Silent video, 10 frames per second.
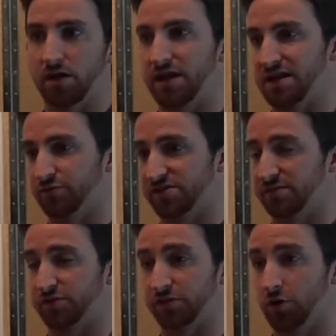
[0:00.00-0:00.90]
enables them
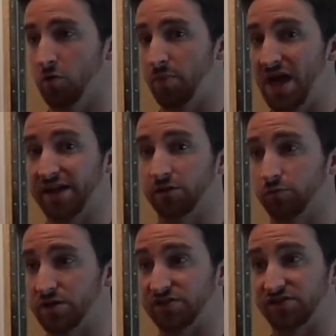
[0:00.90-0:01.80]
to go back and
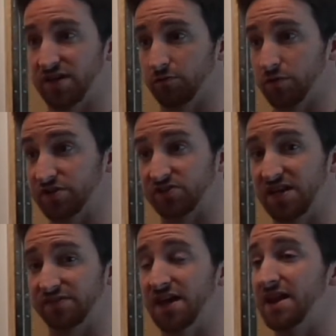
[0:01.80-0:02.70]

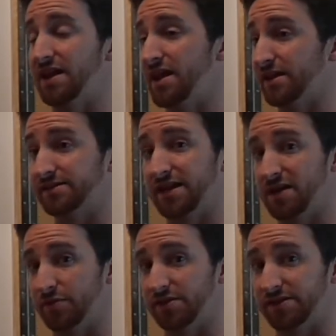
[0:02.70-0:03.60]
reset that at any
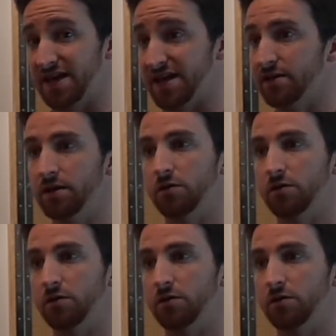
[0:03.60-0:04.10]
time of the day.